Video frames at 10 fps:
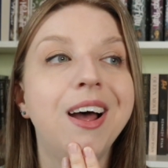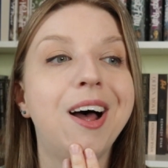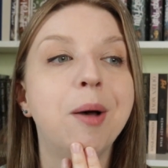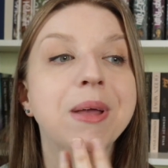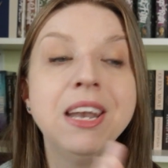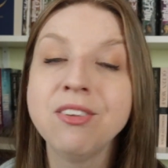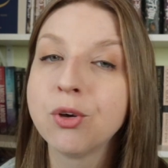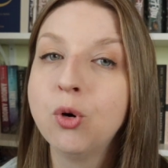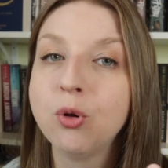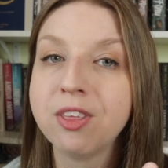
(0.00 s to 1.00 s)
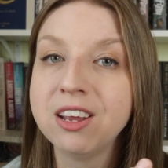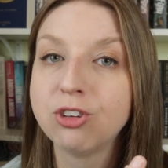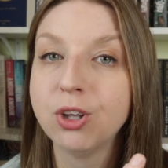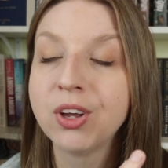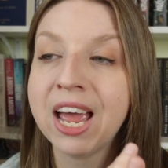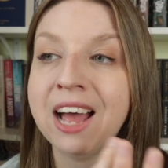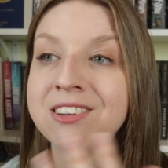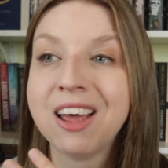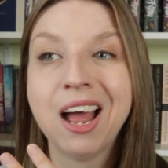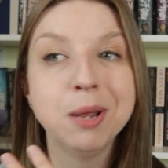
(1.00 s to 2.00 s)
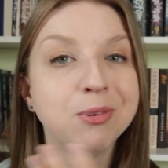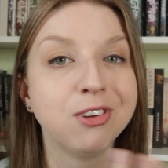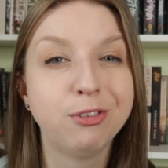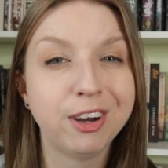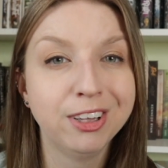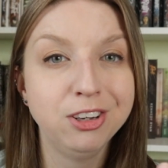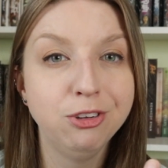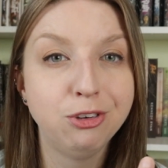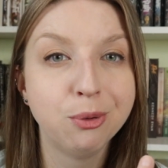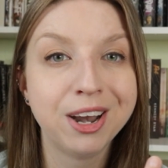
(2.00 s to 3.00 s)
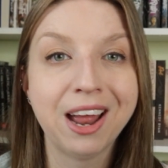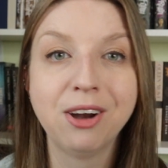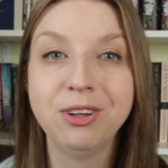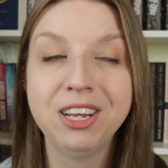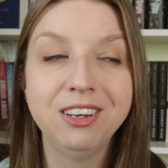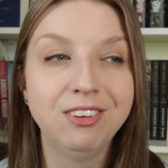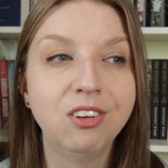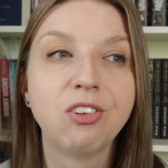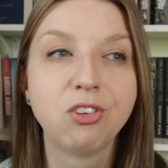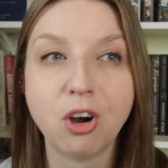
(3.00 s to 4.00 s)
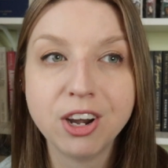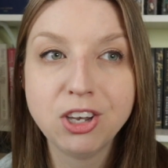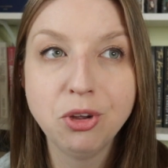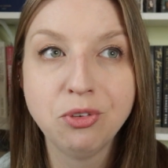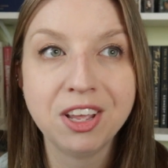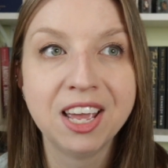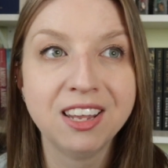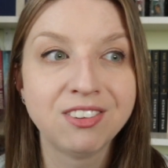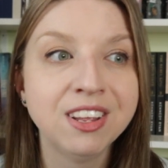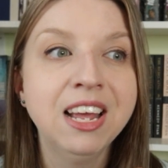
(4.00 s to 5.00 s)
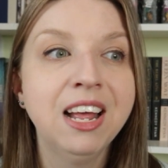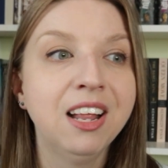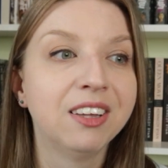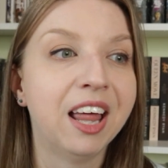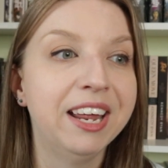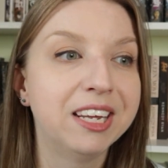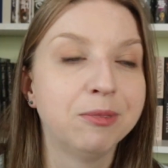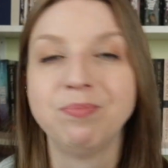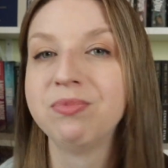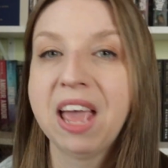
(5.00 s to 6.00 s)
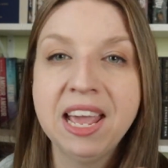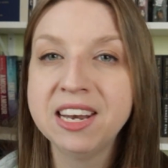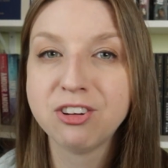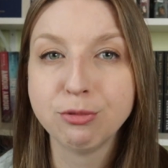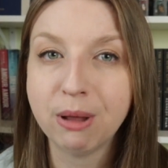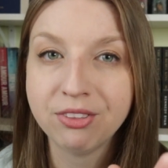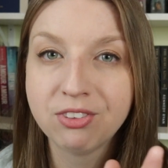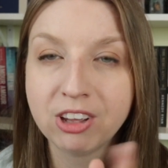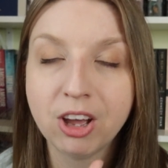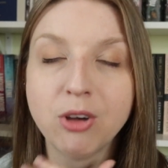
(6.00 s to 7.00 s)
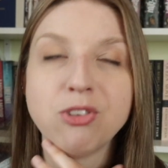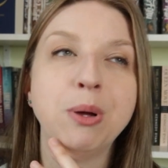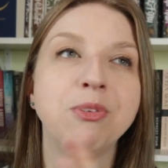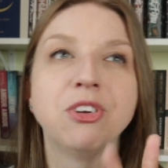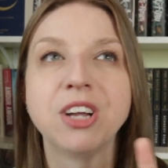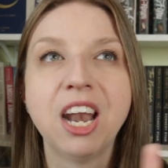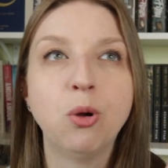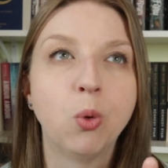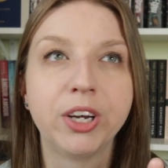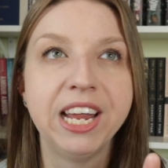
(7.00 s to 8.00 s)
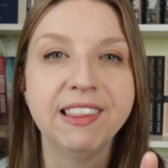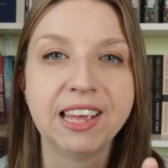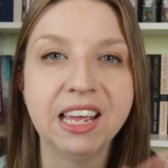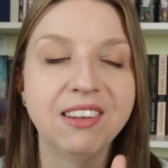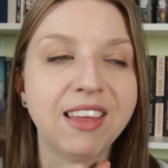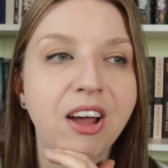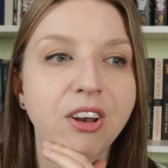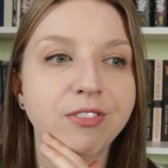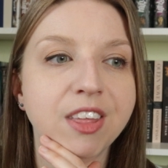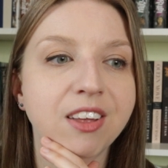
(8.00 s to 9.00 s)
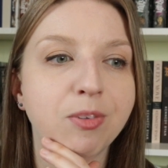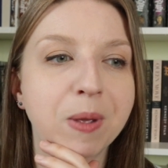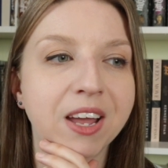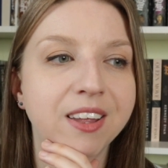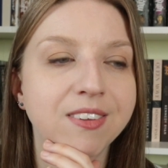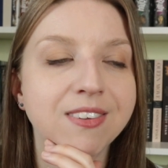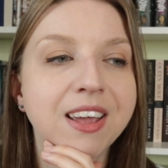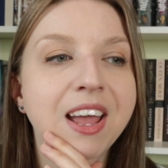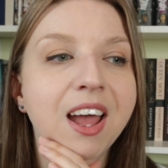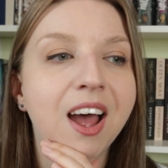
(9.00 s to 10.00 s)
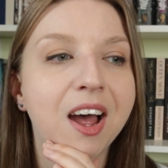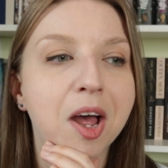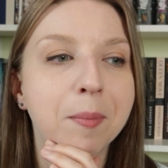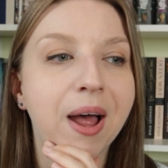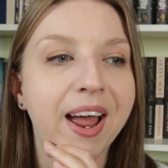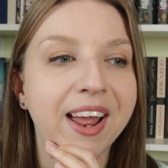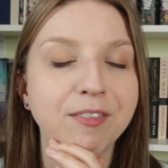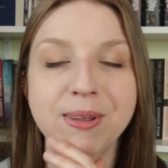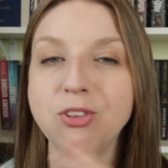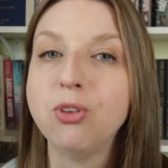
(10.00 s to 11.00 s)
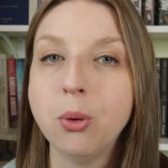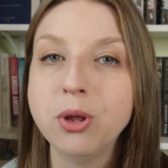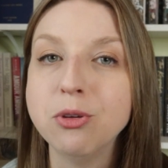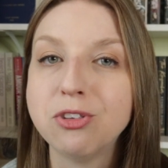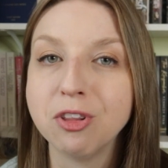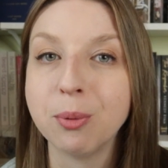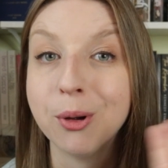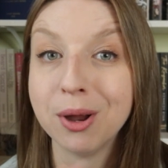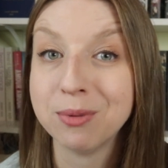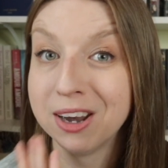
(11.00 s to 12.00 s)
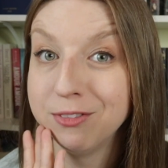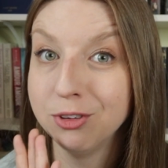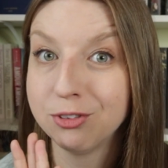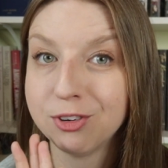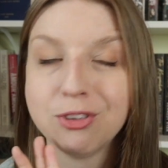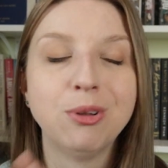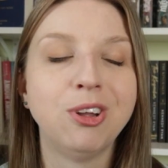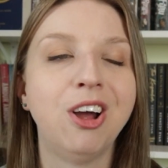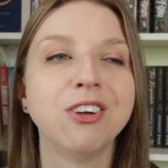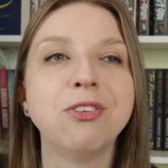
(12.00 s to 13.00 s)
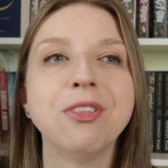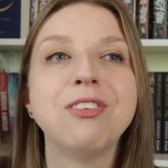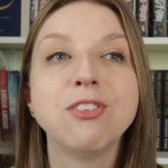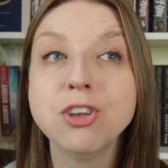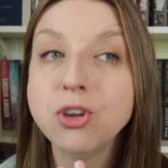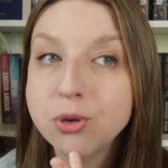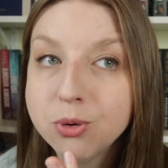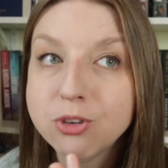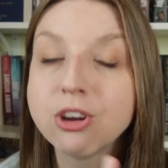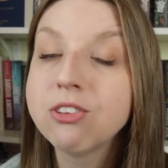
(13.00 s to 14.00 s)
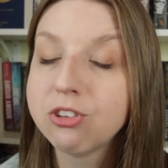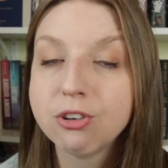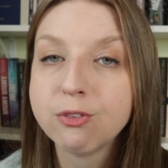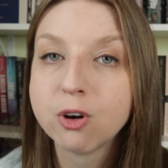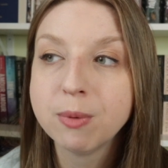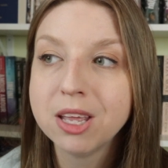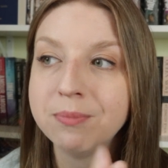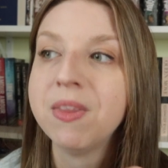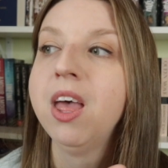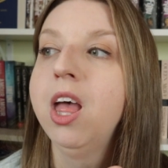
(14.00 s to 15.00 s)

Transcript: Um, it is a cool thing to look at. I am still fairly new to it. I only started using it like eight-ish months ago, so I'm still kind of working the kinks out of this because um, I have been so used to the programs that I've used for so long, so this is a new transition for me.